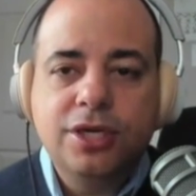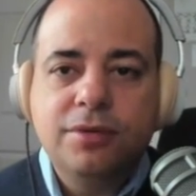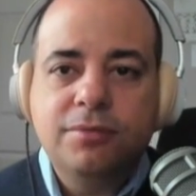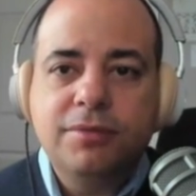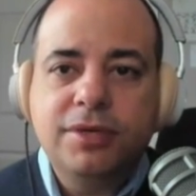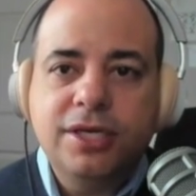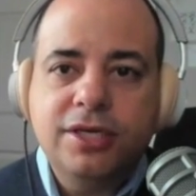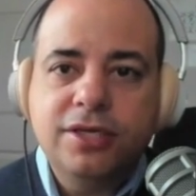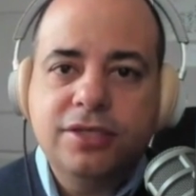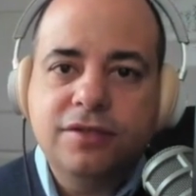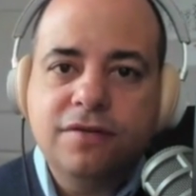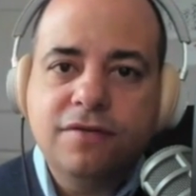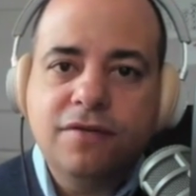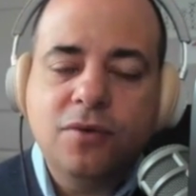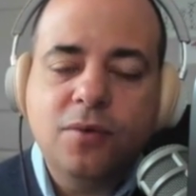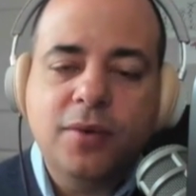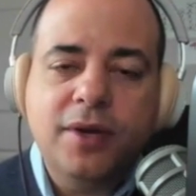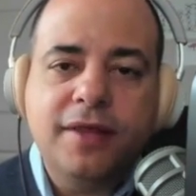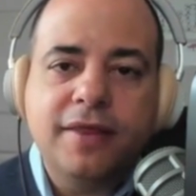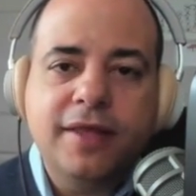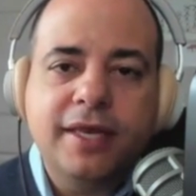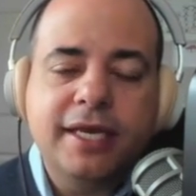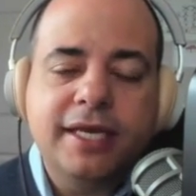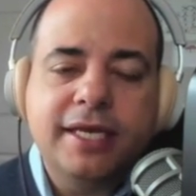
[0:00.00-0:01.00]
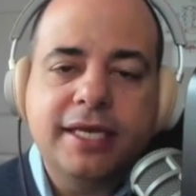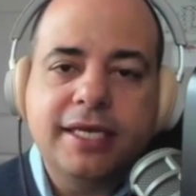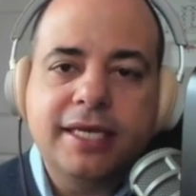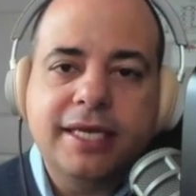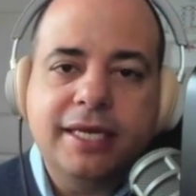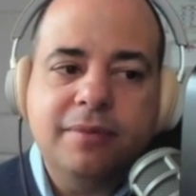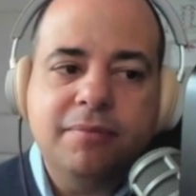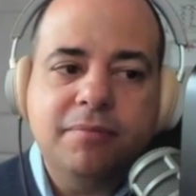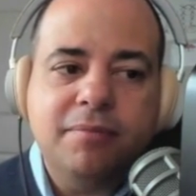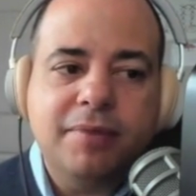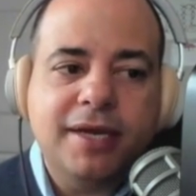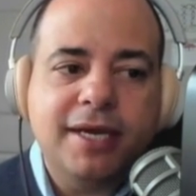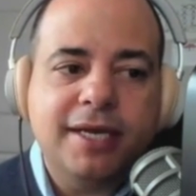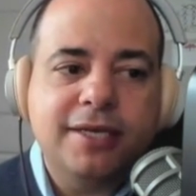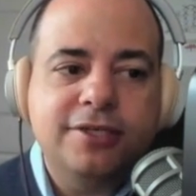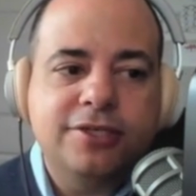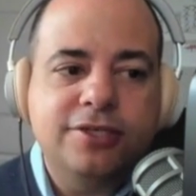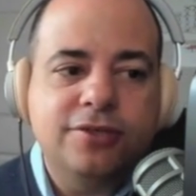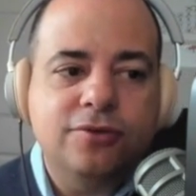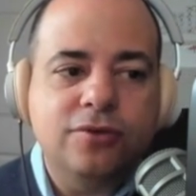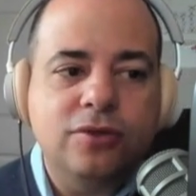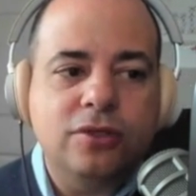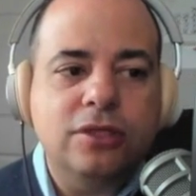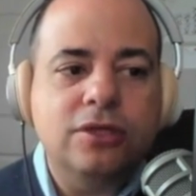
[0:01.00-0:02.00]
because of the way that it can impact
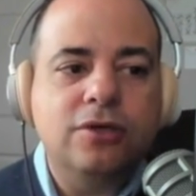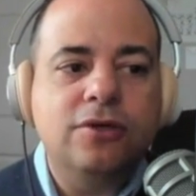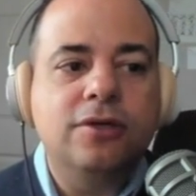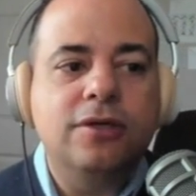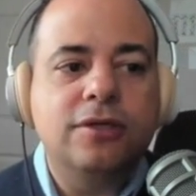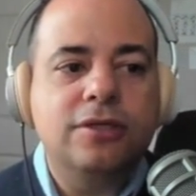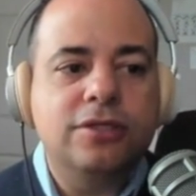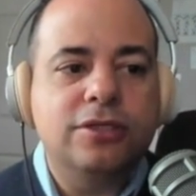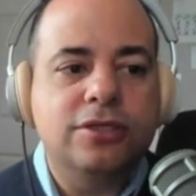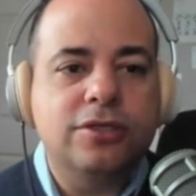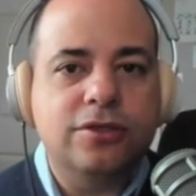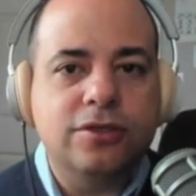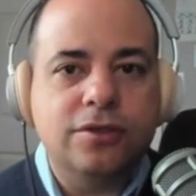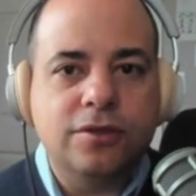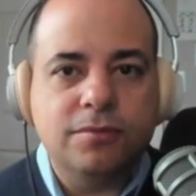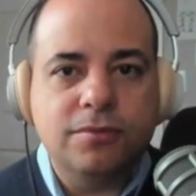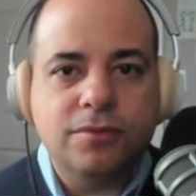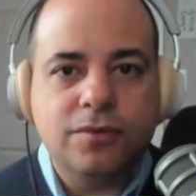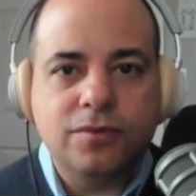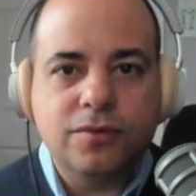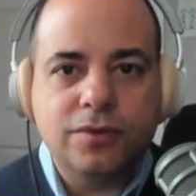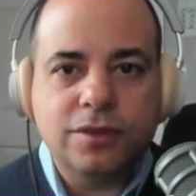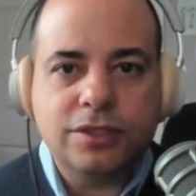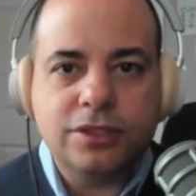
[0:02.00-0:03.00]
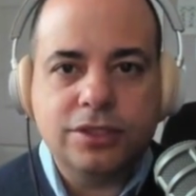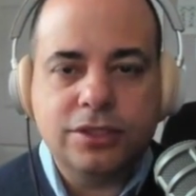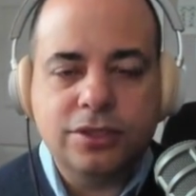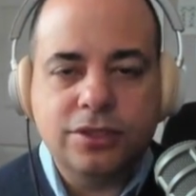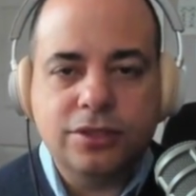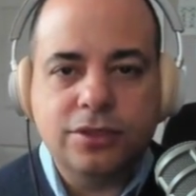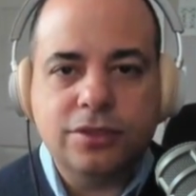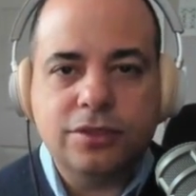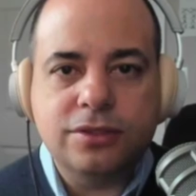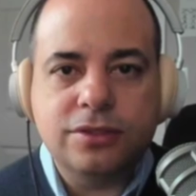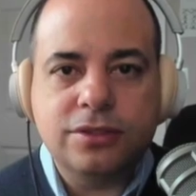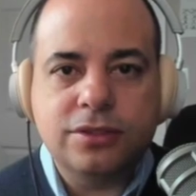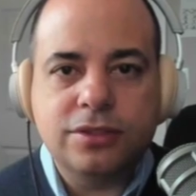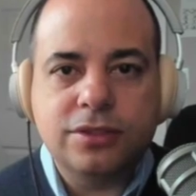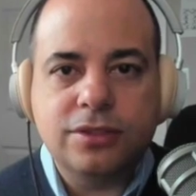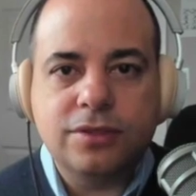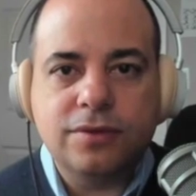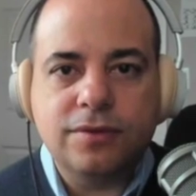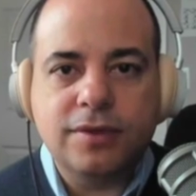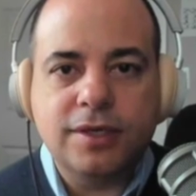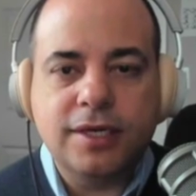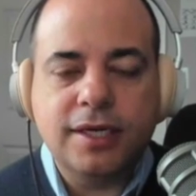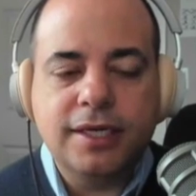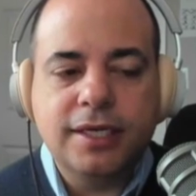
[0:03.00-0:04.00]
your long-term returns,
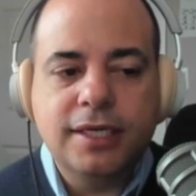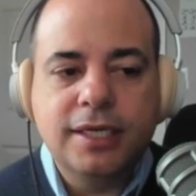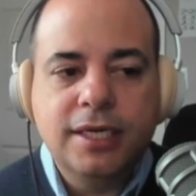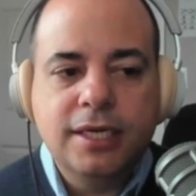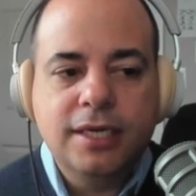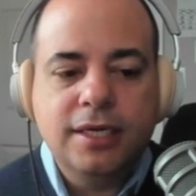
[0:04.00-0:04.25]
okay?